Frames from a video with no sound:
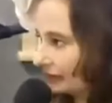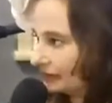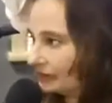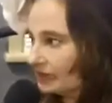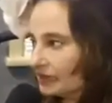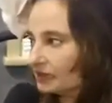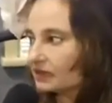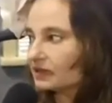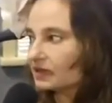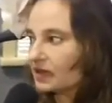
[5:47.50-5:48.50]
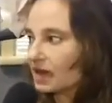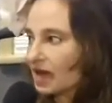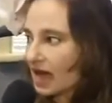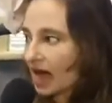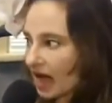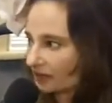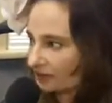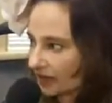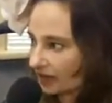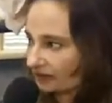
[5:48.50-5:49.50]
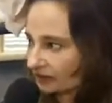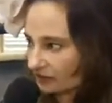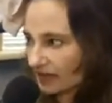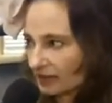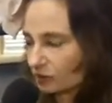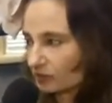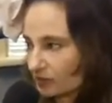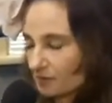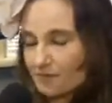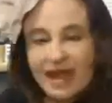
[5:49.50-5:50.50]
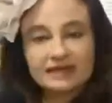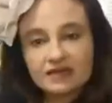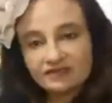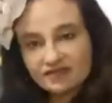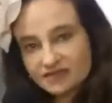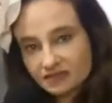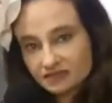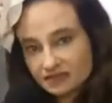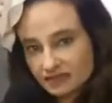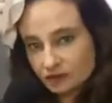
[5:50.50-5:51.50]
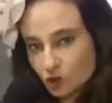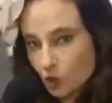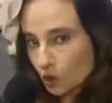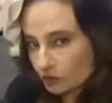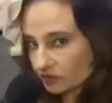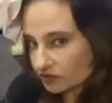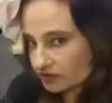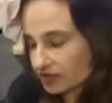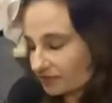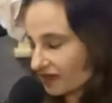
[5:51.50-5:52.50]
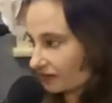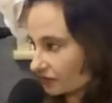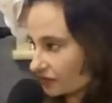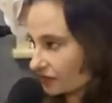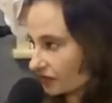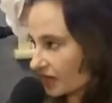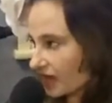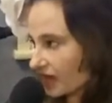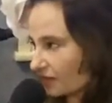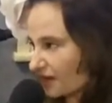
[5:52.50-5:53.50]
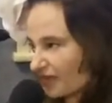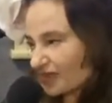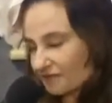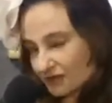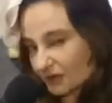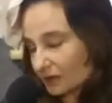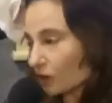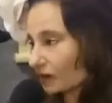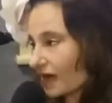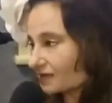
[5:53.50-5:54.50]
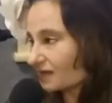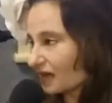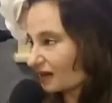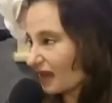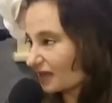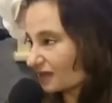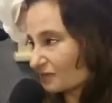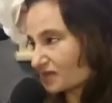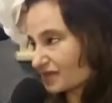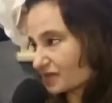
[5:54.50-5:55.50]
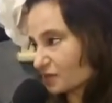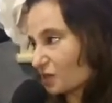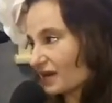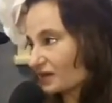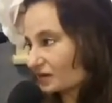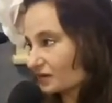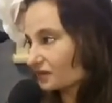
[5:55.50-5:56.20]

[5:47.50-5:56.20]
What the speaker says: They are an enormous flower. They look magnificent in corporate events, and they're very long lasting. They can last up to 6 weeks.